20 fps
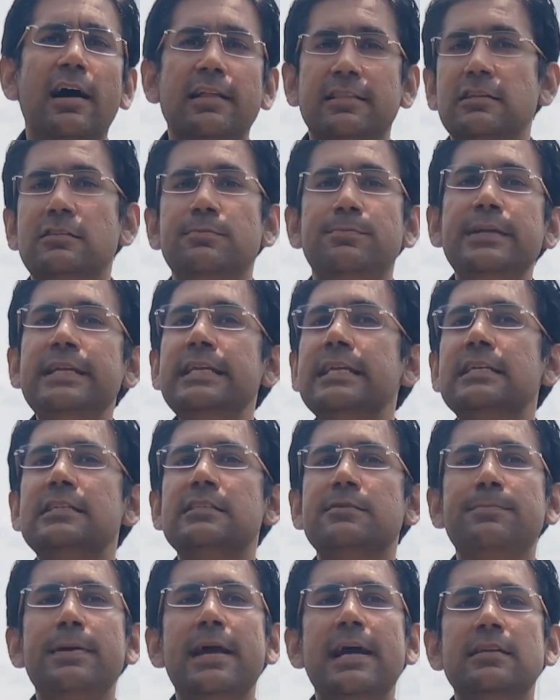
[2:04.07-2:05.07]
This period
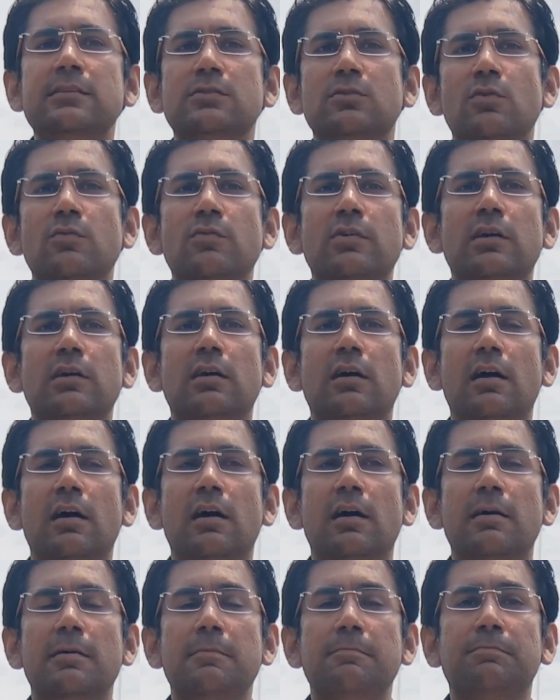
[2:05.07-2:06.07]
spans over
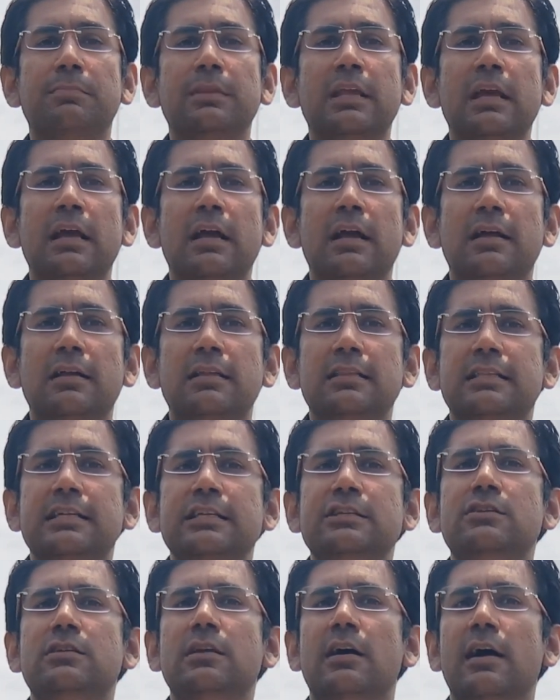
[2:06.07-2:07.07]

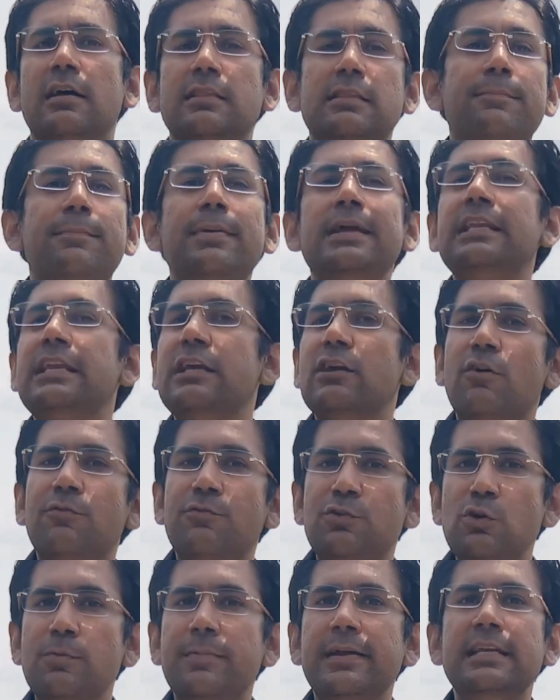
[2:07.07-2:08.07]
the beginning of
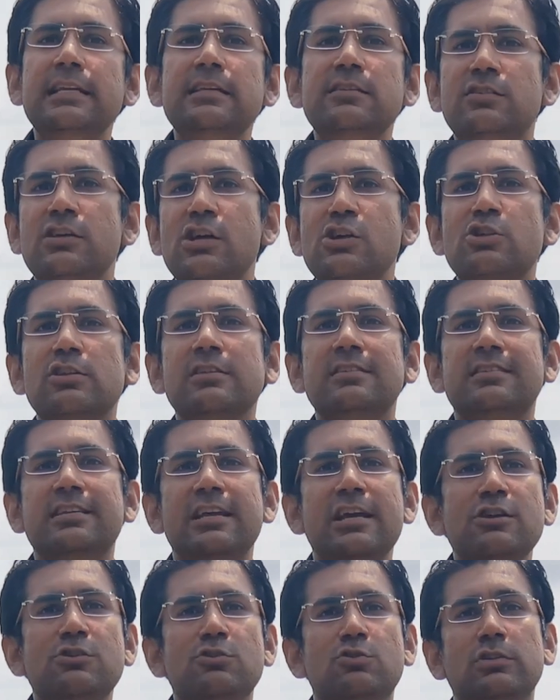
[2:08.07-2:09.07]
tuber initiation
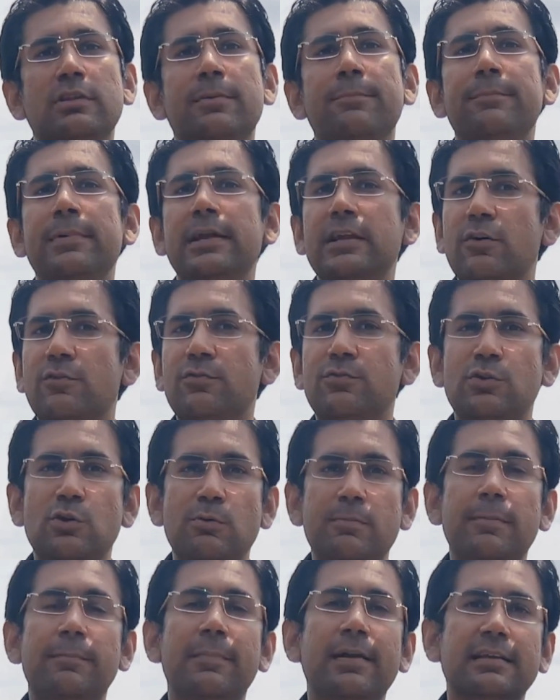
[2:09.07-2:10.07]
stage to the mid of
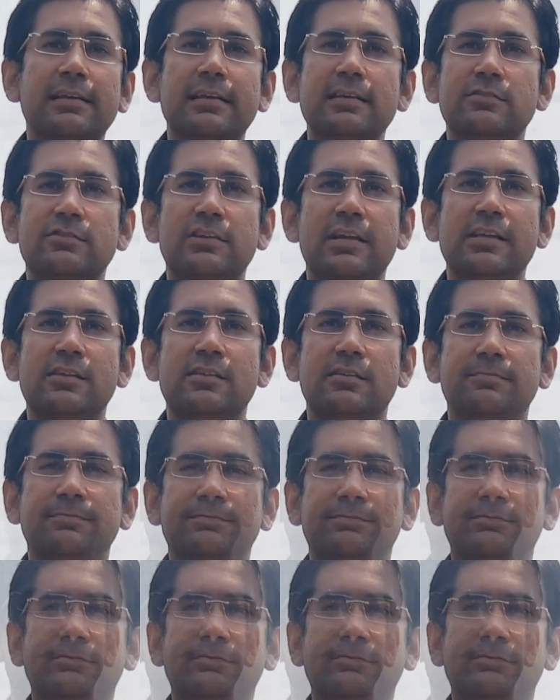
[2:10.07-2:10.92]
tuber bulking stage.